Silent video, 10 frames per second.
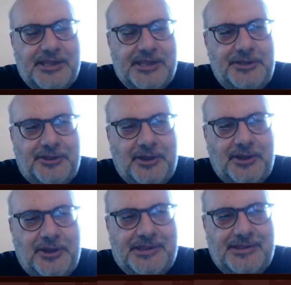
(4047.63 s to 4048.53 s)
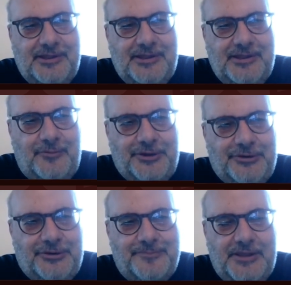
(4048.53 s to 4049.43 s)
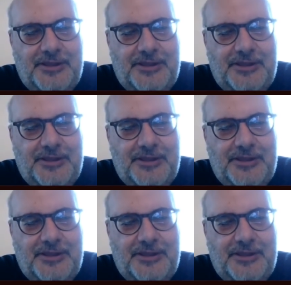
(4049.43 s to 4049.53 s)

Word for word: all these topics with you,